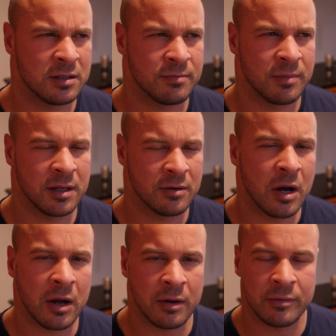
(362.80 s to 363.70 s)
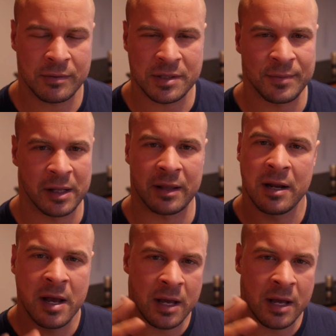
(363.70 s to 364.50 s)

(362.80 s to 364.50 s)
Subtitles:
HMB? Something like that.